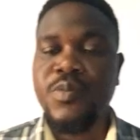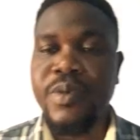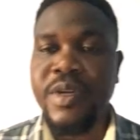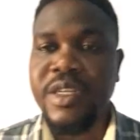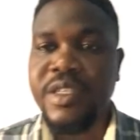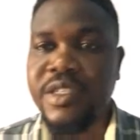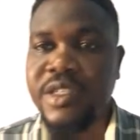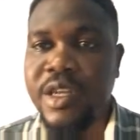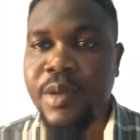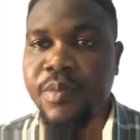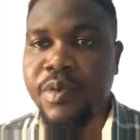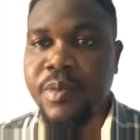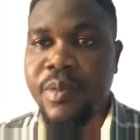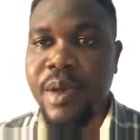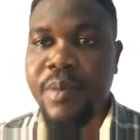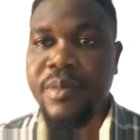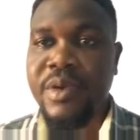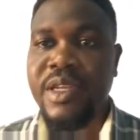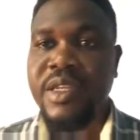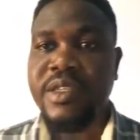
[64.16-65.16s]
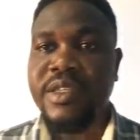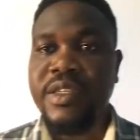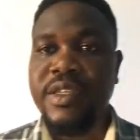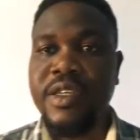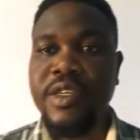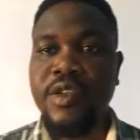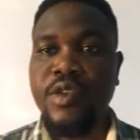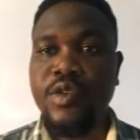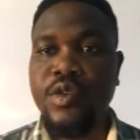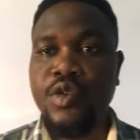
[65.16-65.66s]
split the
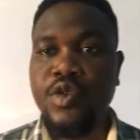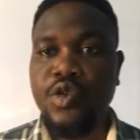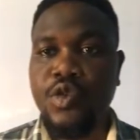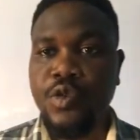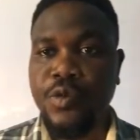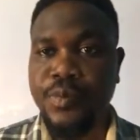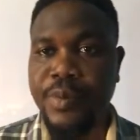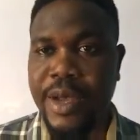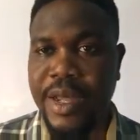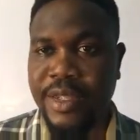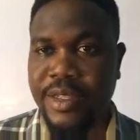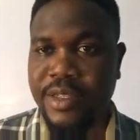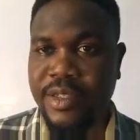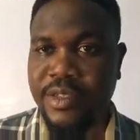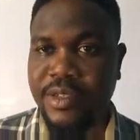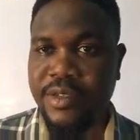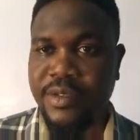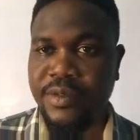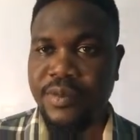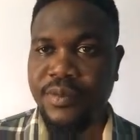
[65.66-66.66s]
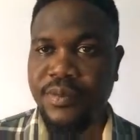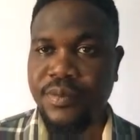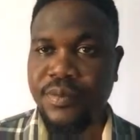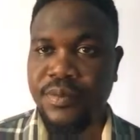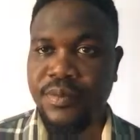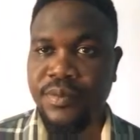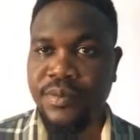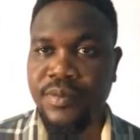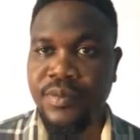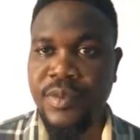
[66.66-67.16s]
probability into two parts.
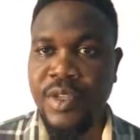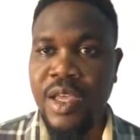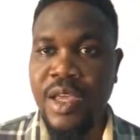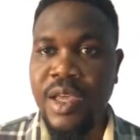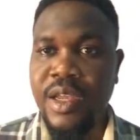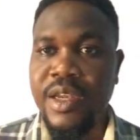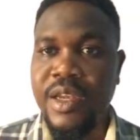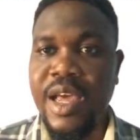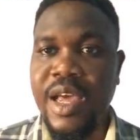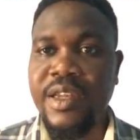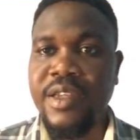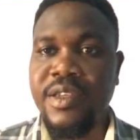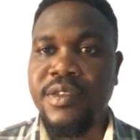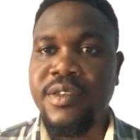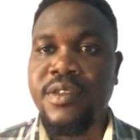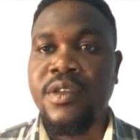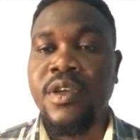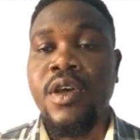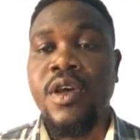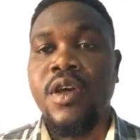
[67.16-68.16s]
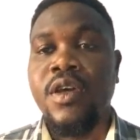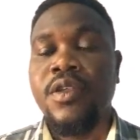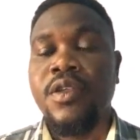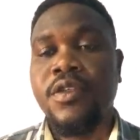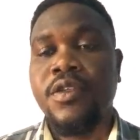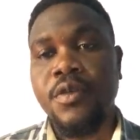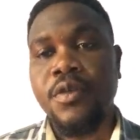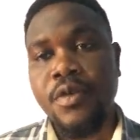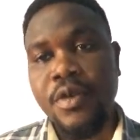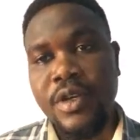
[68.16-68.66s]
That is
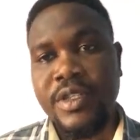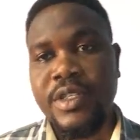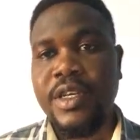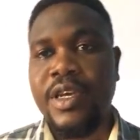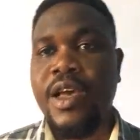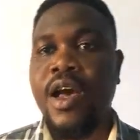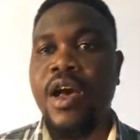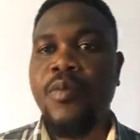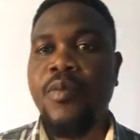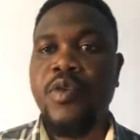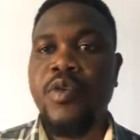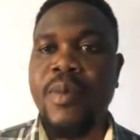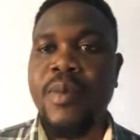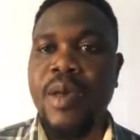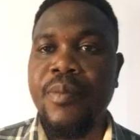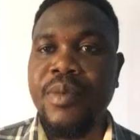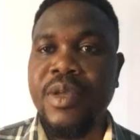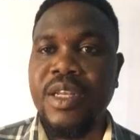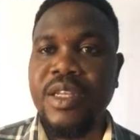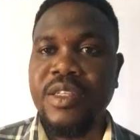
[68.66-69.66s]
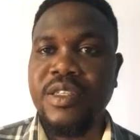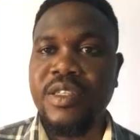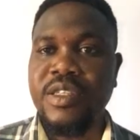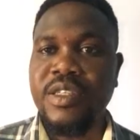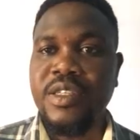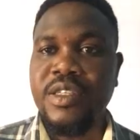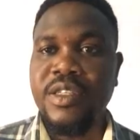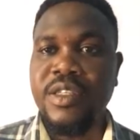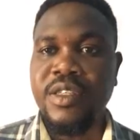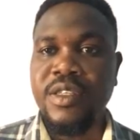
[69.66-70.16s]
theoretical
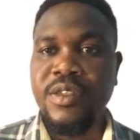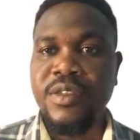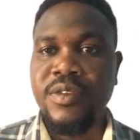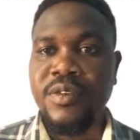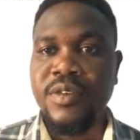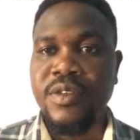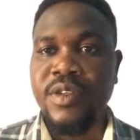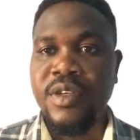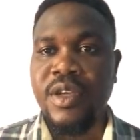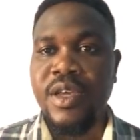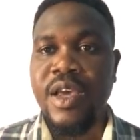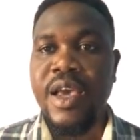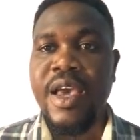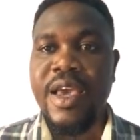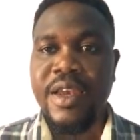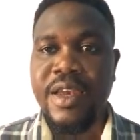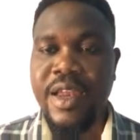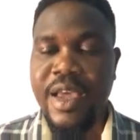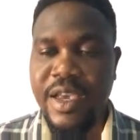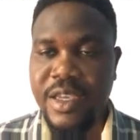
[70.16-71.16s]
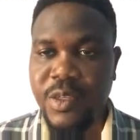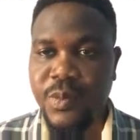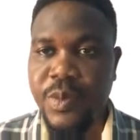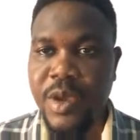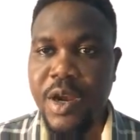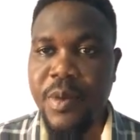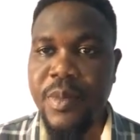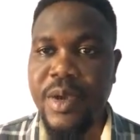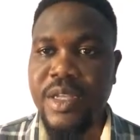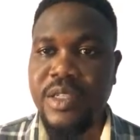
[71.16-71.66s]
probability and
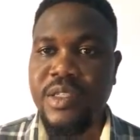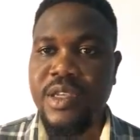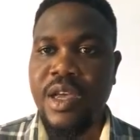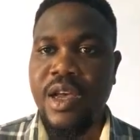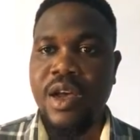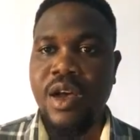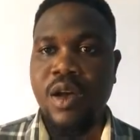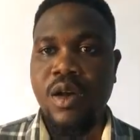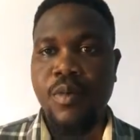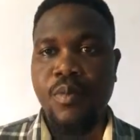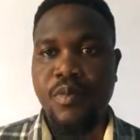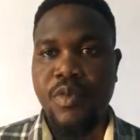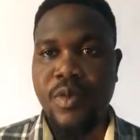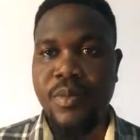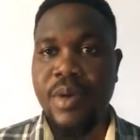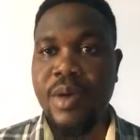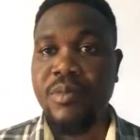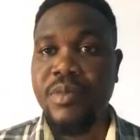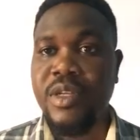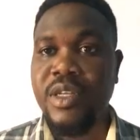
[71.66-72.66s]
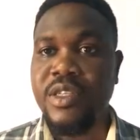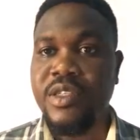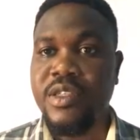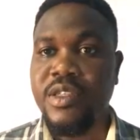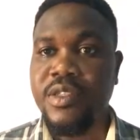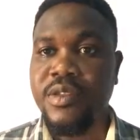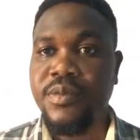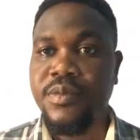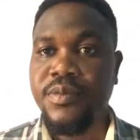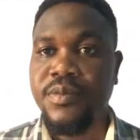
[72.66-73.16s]
experimental
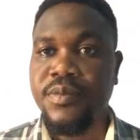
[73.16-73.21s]
probability.